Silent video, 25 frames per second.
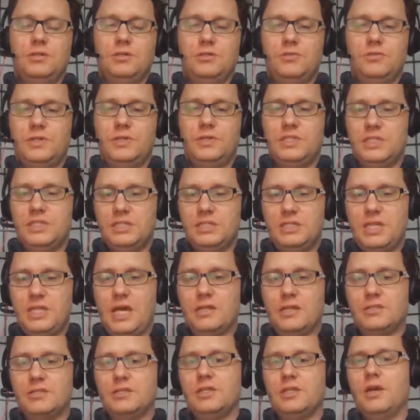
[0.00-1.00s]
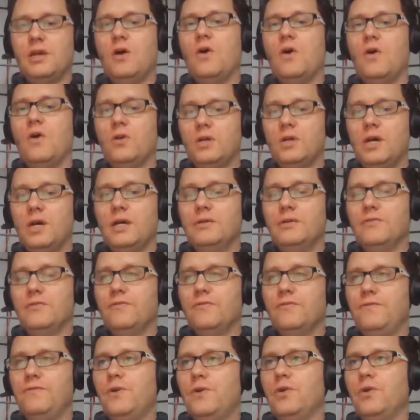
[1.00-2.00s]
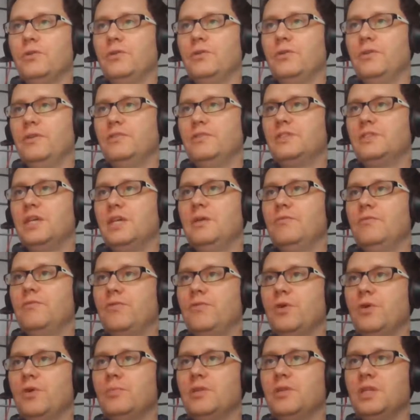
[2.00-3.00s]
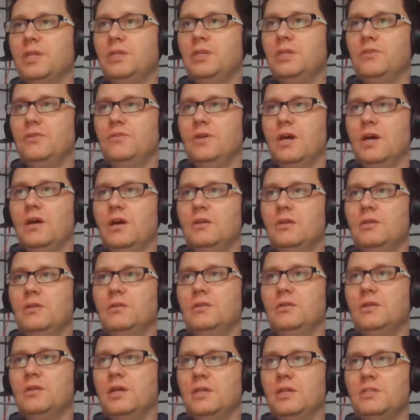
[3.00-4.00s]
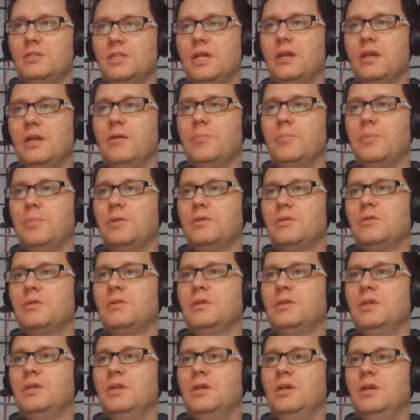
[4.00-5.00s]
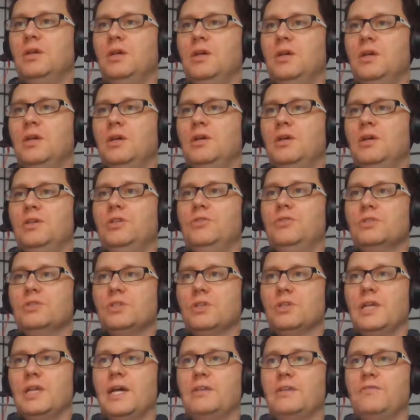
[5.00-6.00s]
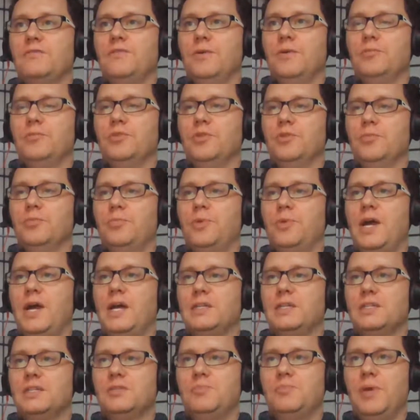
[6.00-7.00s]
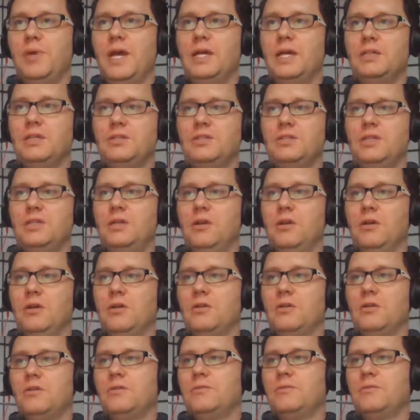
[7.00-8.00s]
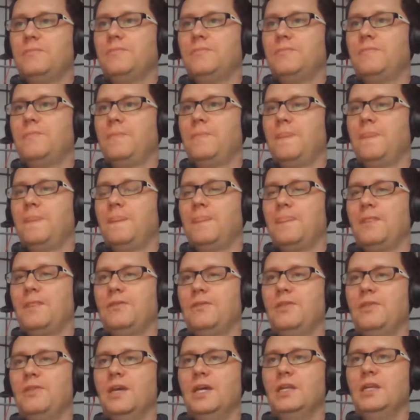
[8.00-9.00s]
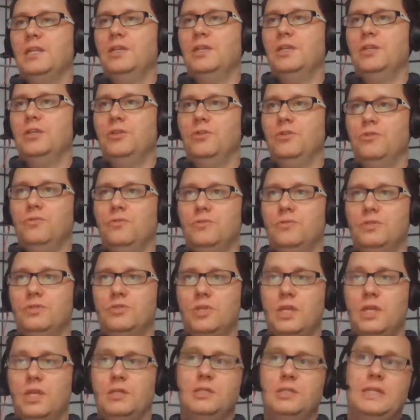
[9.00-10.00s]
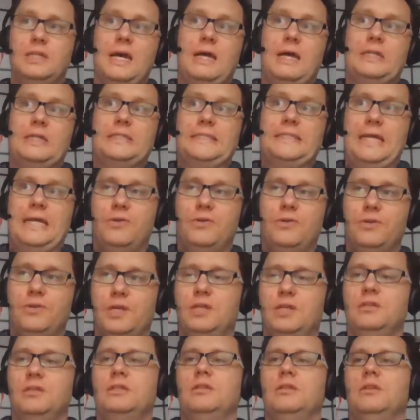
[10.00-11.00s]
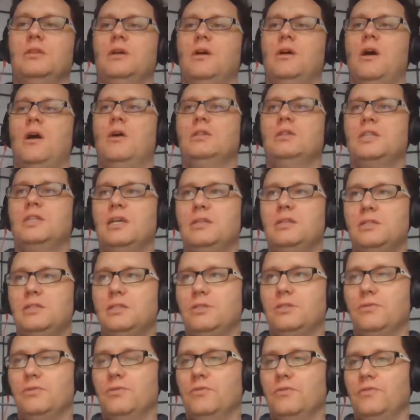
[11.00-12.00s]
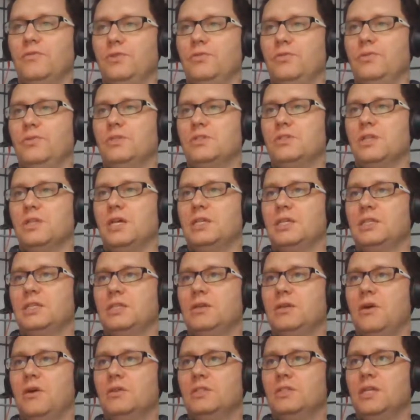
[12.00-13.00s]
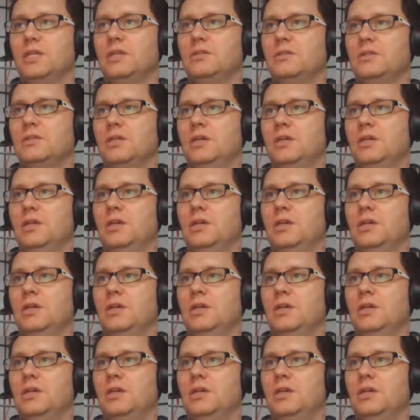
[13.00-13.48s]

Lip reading: quizzes, tests, they all kind of follow the same formula. You've got a setup. You select from your practice banks here. Then you dial down into the content. You review the selected content.